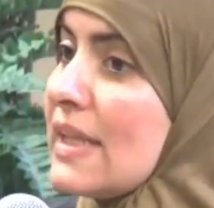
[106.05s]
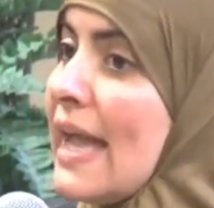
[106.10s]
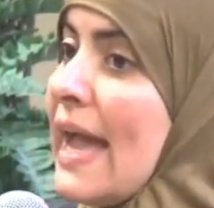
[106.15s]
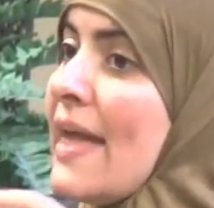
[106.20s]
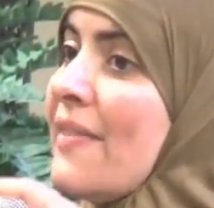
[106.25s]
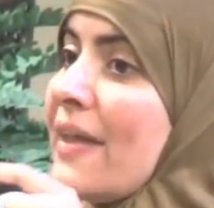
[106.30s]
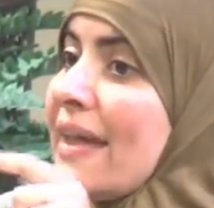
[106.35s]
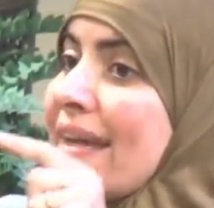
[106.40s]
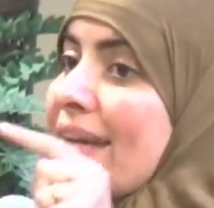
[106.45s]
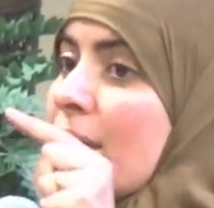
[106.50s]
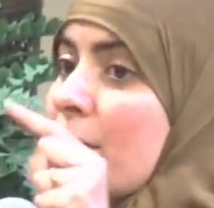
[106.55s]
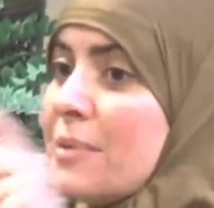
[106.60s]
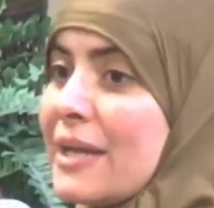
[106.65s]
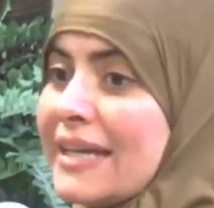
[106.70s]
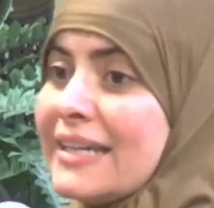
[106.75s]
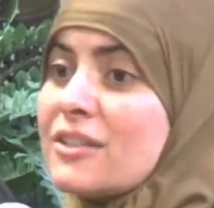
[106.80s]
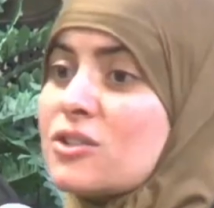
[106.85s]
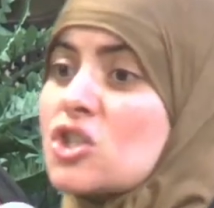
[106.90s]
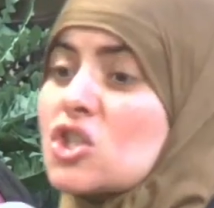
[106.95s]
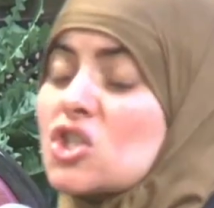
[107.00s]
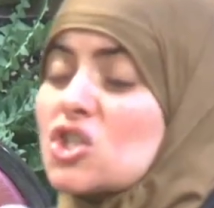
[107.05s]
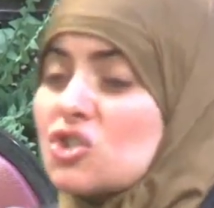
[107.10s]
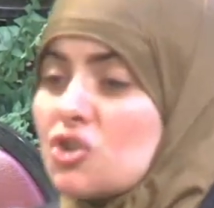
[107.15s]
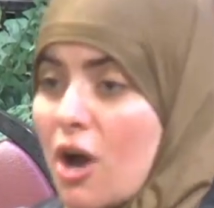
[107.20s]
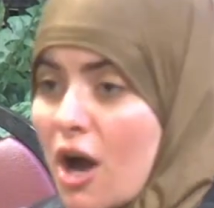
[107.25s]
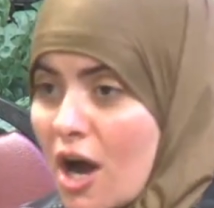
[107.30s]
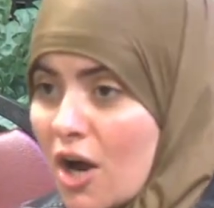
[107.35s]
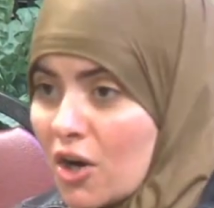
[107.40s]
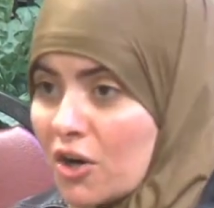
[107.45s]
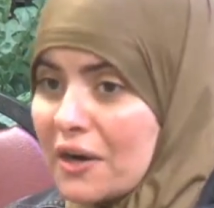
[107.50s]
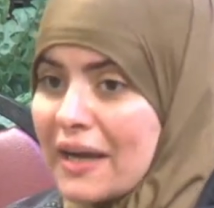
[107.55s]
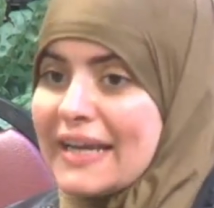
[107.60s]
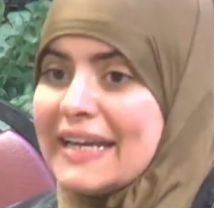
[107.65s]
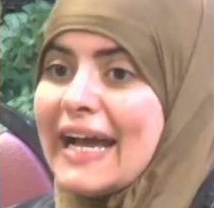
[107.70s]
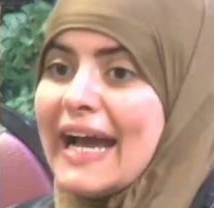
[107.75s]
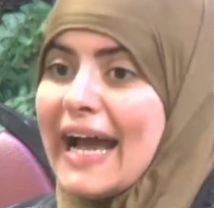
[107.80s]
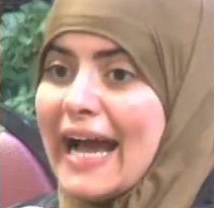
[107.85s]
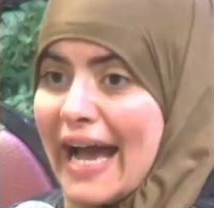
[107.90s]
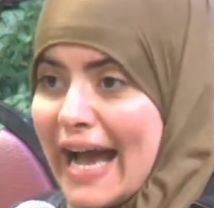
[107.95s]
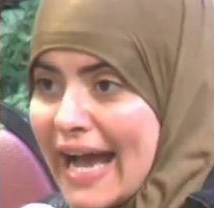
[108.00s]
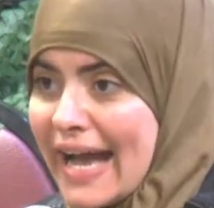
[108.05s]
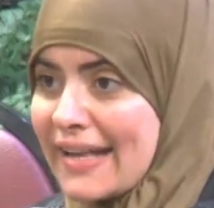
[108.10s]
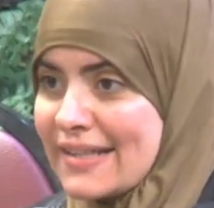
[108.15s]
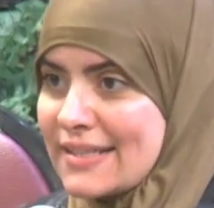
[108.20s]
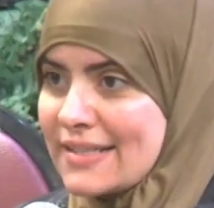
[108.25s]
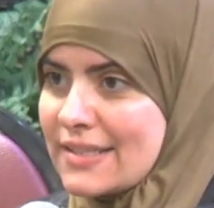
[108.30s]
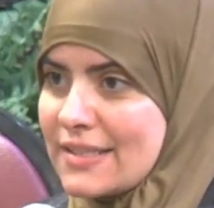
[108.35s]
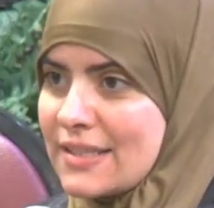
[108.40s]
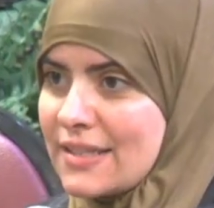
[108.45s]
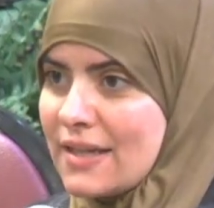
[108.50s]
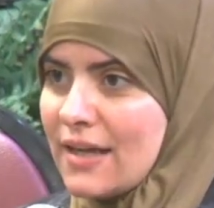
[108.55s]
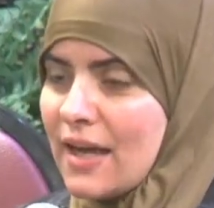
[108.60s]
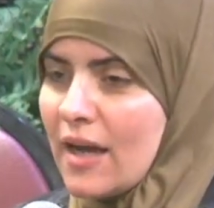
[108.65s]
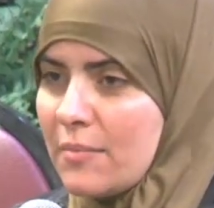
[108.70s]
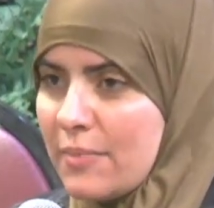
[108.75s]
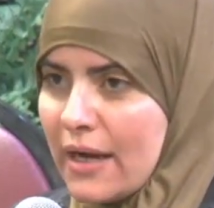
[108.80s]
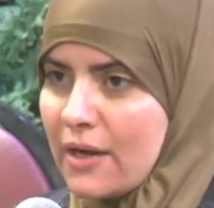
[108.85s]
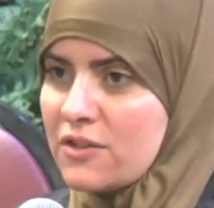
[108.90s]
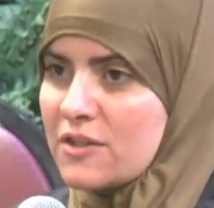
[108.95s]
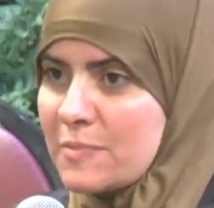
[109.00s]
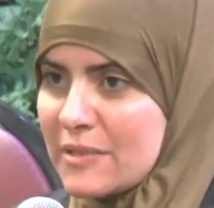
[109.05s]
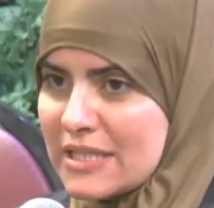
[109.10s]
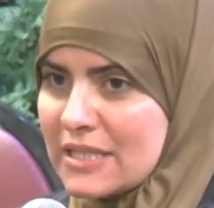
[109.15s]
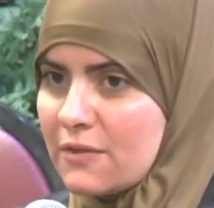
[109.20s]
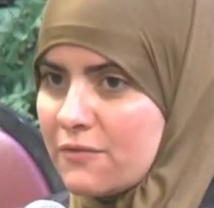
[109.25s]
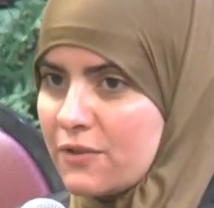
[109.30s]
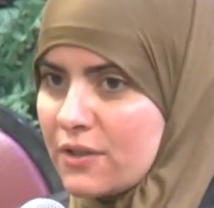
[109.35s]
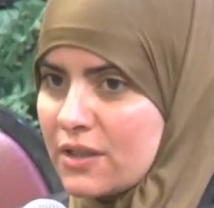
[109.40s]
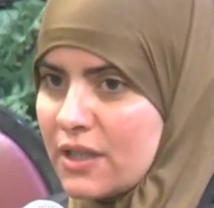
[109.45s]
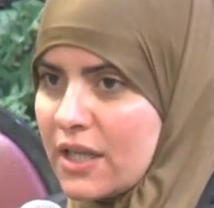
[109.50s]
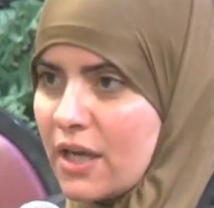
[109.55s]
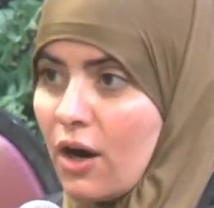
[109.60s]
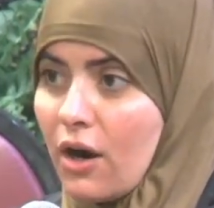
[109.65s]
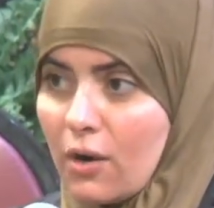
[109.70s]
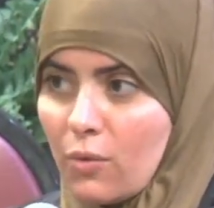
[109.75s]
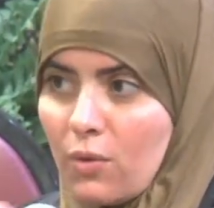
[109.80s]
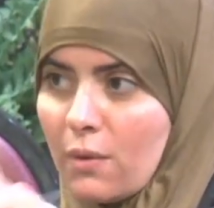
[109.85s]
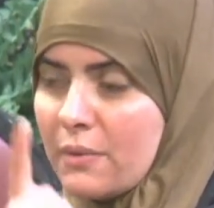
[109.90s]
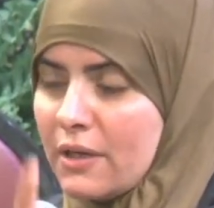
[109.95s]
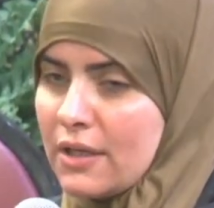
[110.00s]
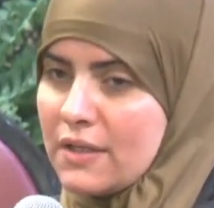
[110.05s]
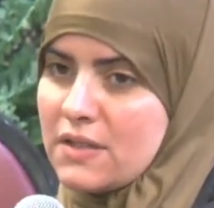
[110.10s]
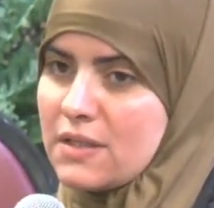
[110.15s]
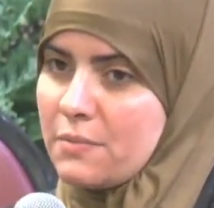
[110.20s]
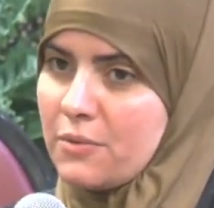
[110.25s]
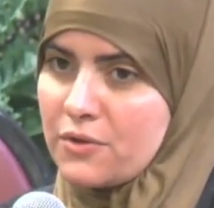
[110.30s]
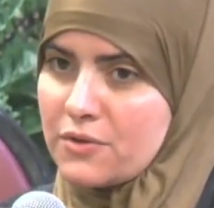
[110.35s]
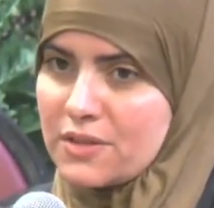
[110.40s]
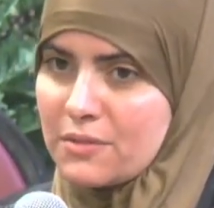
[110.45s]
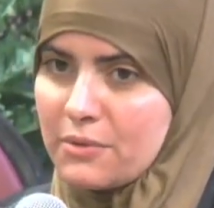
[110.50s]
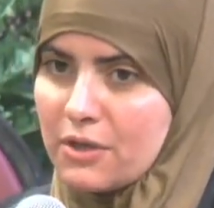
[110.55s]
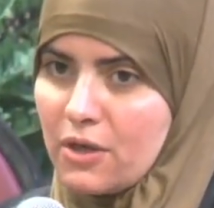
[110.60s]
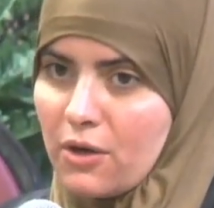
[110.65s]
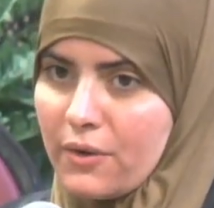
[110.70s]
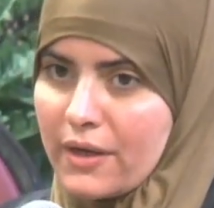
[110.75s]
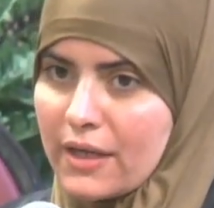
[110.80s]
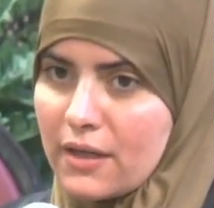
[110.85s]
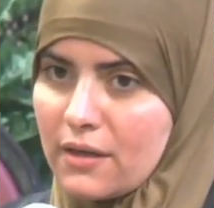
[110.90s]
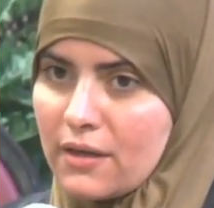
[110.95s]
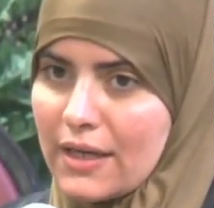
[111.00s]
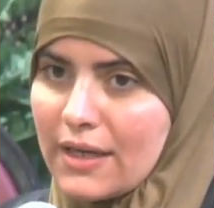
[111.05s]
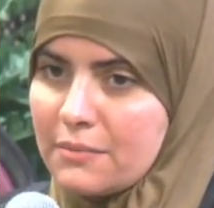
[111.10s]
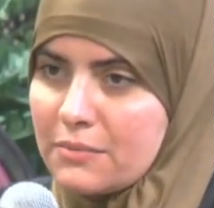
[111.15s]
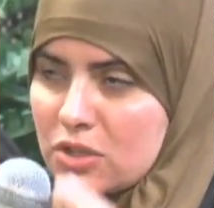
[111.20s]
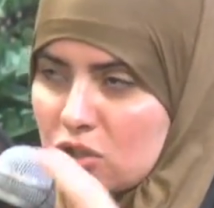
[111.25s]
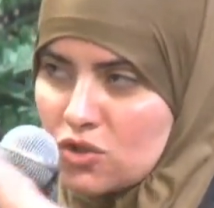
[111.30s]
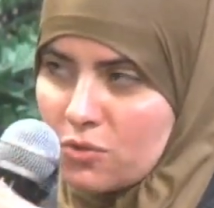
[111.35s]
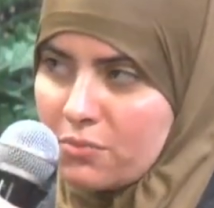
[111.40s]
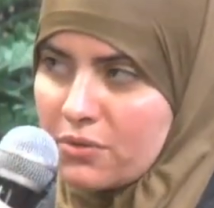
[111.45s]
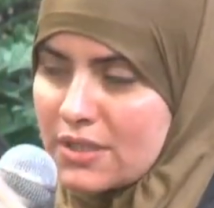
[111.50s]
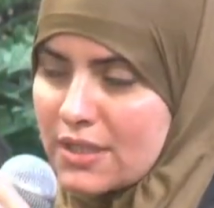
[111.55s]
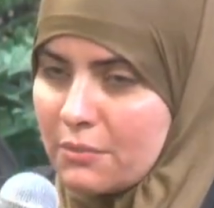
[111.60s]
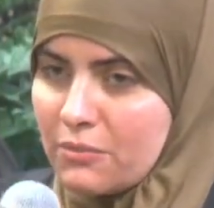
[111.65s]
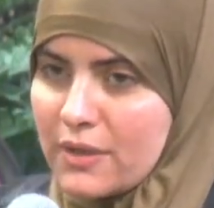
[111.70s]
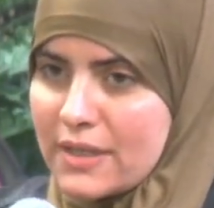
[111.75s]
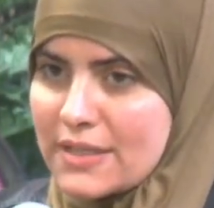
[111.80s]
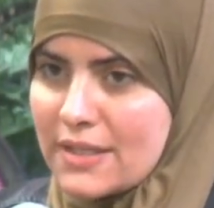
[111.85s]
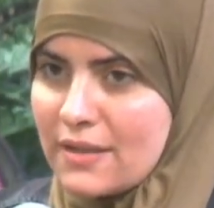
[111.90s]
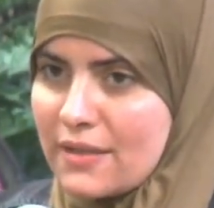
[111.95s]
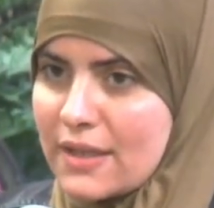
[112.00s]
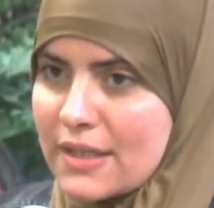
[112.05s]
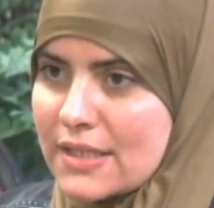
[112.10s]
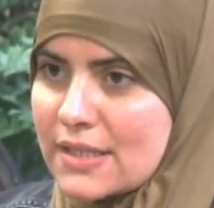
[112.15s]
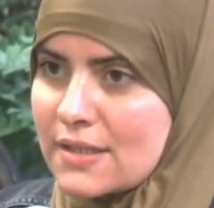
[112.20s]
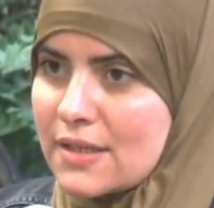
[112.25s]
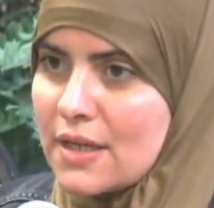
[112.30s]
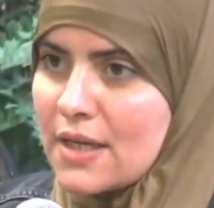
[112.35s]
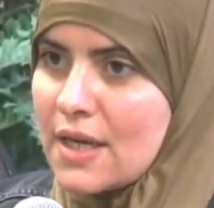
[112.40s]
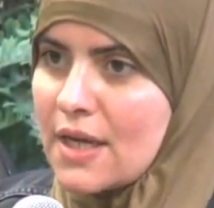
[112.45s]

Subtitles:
And then a companion saw her and asked about specifically, aren't women not supposed to be going? And I'm super summarizing this.